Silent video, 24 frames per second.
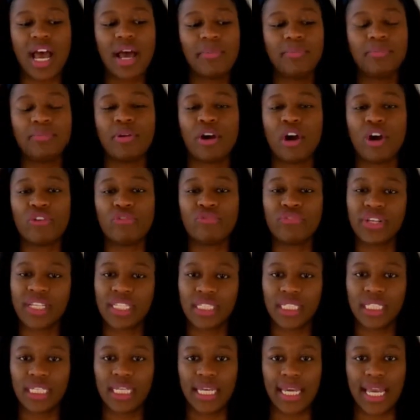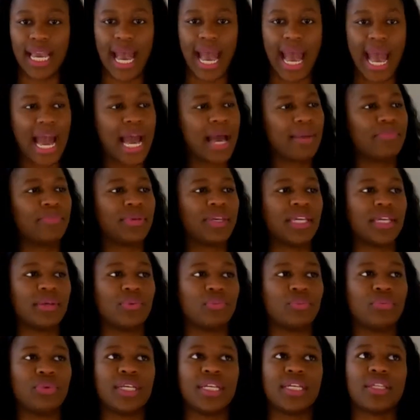I'm perfectly
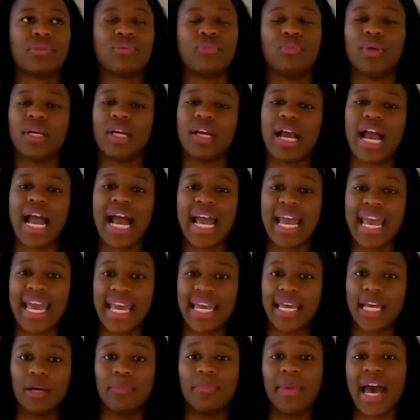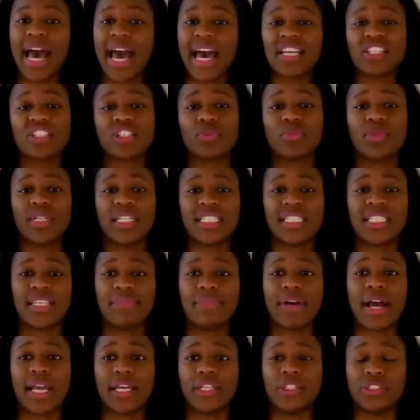happy with where I am. I just want to see
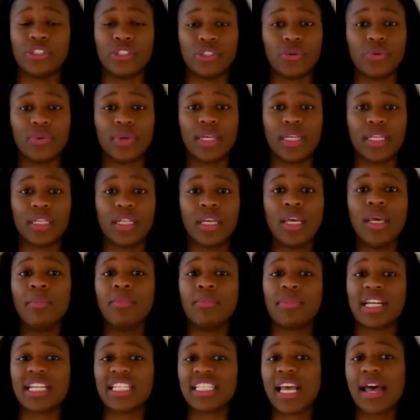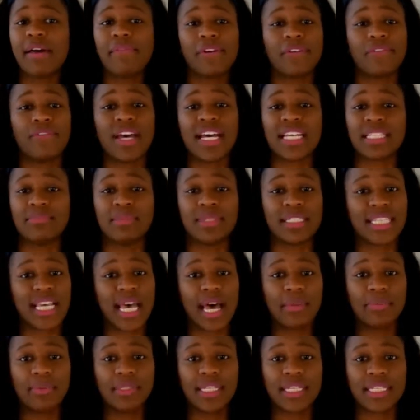if I can do it, because I have a fast
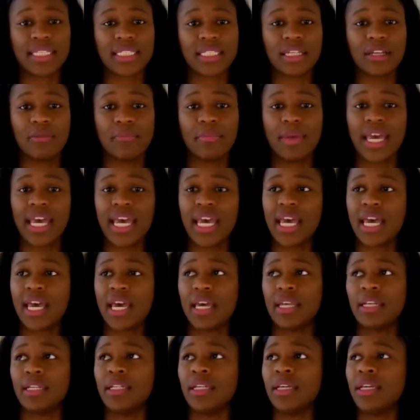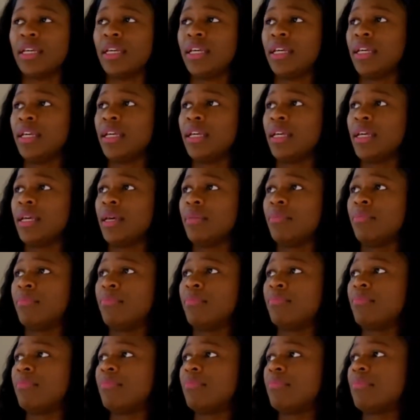metabolism, and
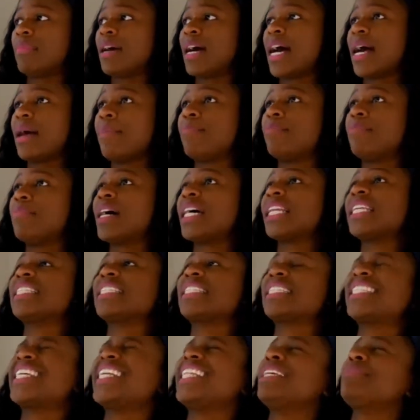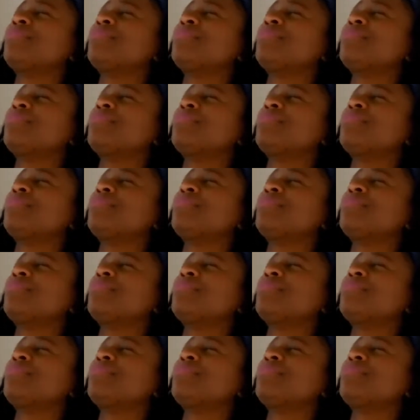my body's